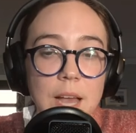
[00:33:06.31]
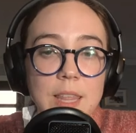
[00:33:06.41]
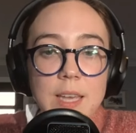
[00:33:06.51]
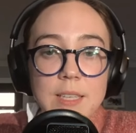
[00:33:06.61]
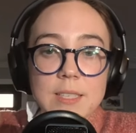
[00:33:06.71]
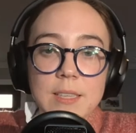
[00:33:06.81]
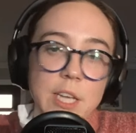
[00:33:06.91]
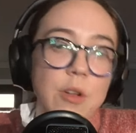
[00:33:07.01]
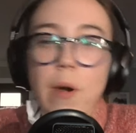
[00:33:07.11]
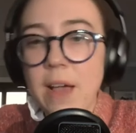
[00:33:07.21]
I think it's
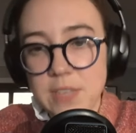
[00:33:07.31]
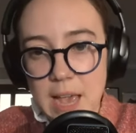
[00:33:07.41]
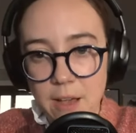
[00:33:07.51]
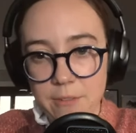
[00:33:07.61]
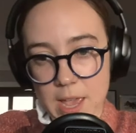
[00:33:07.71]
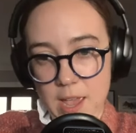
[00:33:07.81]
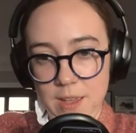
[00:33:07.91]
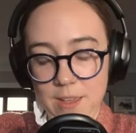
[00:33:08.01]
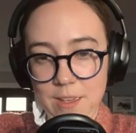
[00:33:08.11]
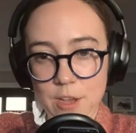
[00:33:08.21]
like you don't have to have
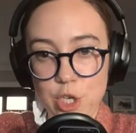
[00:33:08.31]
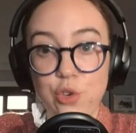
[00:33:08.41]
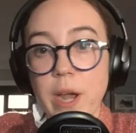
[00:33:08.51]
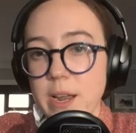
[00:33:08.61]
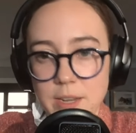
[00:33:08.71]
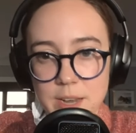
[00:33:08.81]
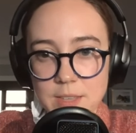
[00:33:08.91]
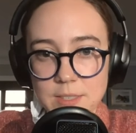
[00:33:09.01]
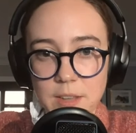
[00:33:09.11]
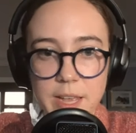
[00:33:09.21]
a trading
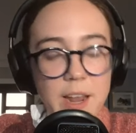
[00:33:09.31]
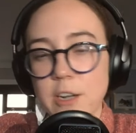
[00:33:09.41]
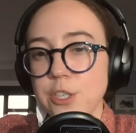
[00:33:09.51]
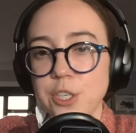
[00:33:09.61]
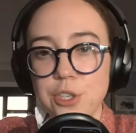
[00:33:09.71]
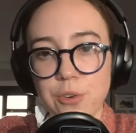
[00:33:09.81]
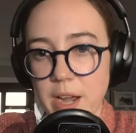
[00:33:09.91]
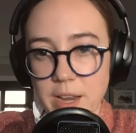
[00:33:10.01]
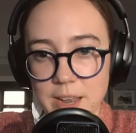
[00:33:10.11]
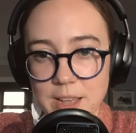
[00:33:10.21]
desk, like an energy
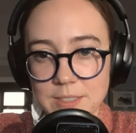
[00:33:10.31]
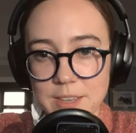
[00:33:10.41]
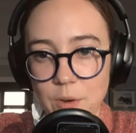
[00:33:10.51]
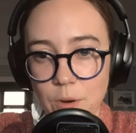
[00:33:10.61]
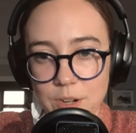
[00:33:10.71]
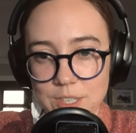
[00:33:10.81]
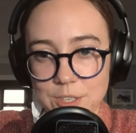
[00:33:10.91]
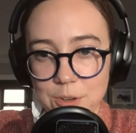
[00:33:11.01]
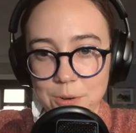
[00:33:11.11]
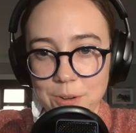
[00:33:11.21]
trading desk, in order
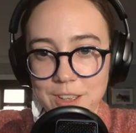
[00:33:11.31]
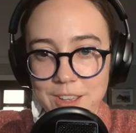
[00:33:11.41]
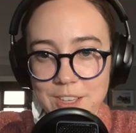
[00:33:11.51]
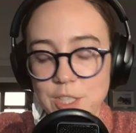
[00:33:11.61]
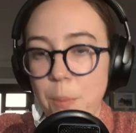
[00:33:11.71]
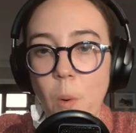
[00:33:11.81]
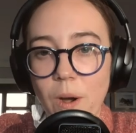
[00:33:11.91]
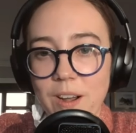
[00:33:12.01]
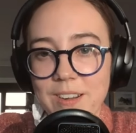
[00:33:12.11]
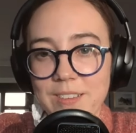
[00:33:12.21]
to
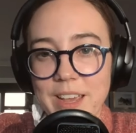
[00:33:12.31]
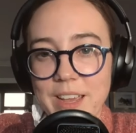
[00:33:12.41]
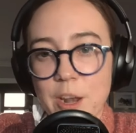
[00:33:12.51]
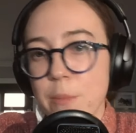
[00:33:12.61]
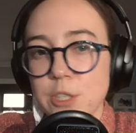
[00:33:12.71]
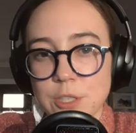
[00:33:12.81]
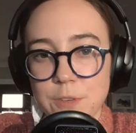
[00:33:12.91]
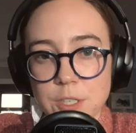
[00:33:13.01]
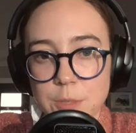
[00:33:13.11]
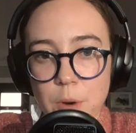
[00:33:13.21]
support like an emissions
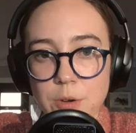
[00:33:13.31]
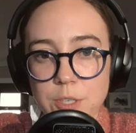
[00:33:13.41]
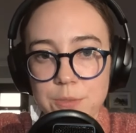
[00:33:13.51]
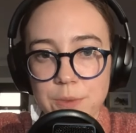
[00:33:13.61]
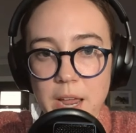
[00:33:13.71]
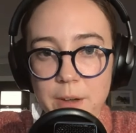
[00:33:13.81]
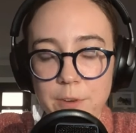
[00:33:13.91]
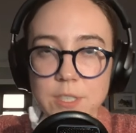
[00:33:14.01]
first approach, right?